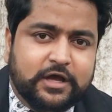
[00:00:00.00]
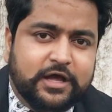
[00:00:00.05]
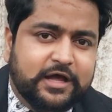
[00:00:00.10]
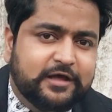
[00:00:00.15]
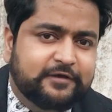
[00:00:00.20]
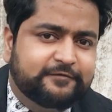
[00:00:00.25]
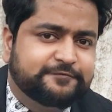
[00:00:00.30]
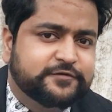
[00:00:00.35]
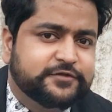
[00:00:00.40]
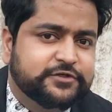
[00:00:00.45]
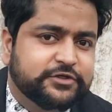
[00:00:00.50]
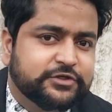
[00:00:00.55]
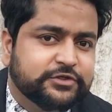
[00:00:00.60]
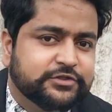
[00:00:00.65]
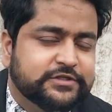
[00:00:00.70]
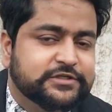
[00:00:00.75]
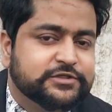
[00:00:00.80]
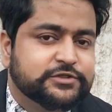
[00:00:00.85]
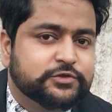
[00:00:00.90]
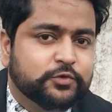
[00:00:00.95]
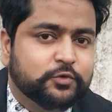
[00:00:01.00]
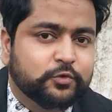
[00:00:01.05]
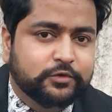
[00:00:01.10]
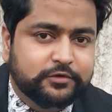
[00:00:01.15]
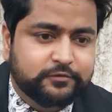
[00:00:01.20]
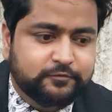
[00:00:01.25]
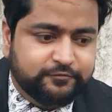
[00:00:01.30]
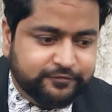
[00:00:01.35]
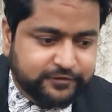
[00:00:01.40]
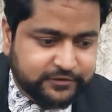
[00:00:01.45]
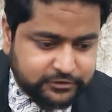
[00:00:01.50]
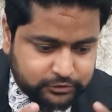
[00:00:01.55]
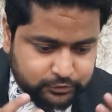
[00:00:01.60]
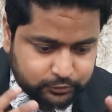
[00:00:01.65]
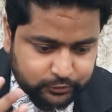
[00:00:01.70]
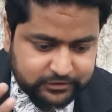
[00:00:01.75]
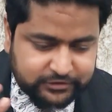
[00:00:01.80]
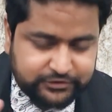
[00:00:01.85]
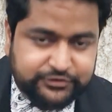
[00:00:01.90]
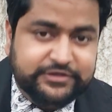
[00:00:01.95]
After this whole
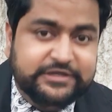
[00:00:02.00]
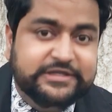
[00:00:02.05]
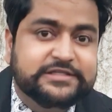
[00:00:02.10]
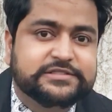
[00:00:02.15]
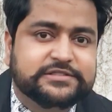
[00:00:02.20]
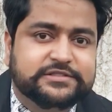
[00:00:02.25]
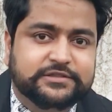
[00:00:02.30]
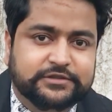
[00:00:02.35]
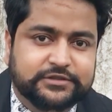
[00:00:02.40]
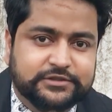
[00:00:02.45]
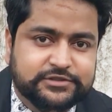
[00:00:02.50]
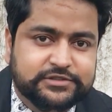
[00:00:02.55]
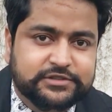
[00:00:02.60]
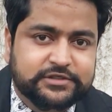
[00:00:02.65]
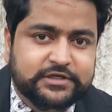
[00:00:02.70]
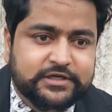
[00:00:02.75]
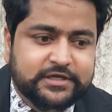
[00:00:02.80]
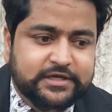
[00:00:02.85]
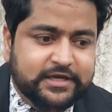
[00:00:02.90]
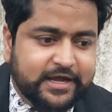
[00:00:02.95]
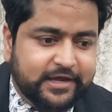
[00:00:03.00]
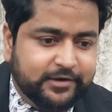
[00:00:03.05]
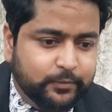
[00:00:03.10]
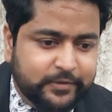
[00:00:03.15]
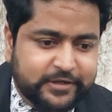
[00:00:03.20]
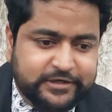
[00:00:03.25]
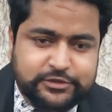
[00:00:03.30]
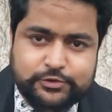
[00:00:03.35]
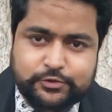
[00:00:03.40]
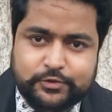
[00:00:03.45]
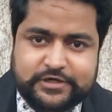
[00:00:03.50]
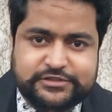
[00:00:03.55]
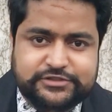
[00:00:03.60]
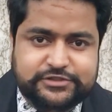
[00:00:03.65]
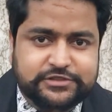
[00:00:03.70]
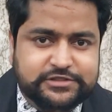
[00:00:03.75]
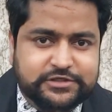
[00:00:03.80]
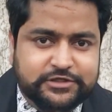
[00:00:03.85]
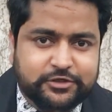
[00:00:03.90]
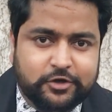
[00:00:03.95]
visual research, and when you are
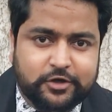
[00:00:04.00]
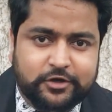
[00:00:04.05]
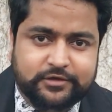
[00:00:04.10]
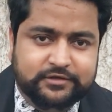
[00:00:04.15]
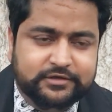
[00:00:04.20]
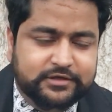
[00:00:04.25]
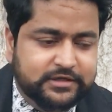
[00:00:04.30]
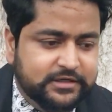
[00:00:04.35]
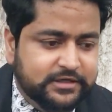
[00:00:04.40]
sitting on